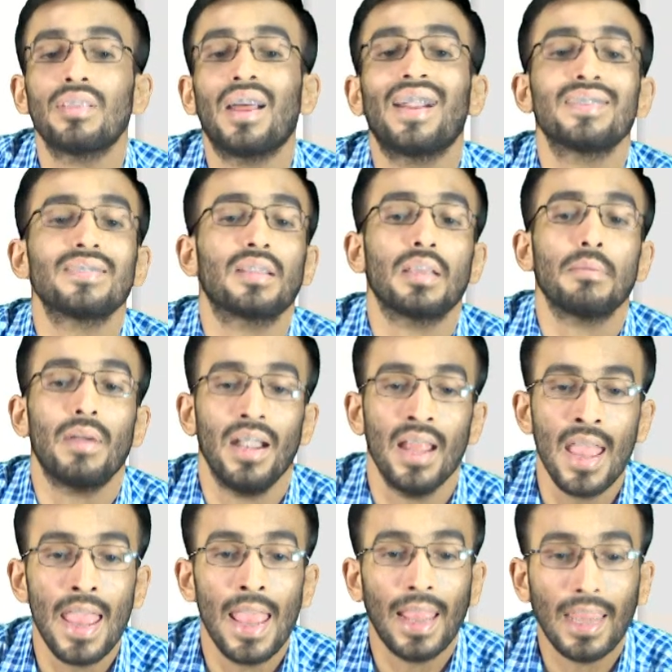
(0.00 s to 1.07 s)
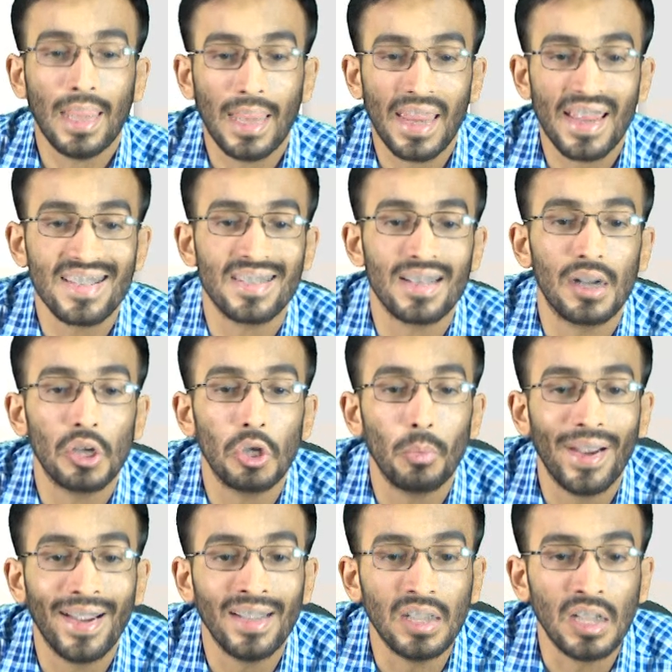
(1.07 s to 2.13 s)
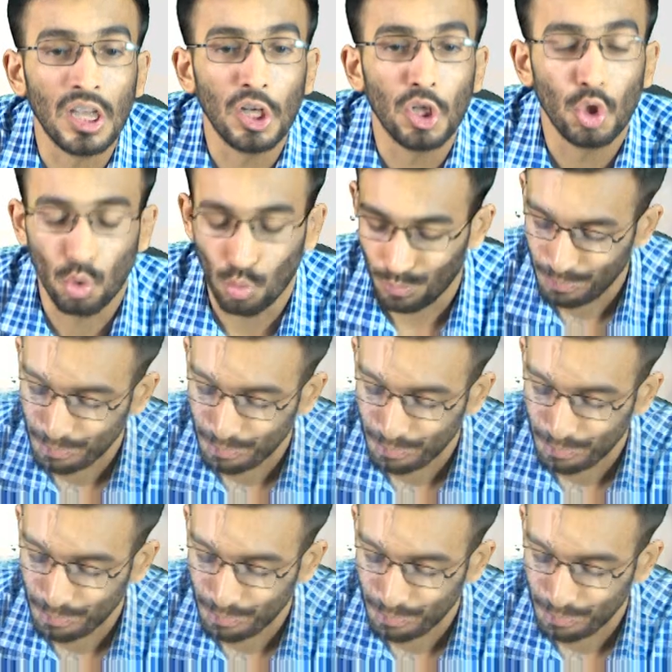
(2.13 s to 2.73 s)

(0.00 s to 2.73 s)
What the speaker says: that is nothing but AS 22.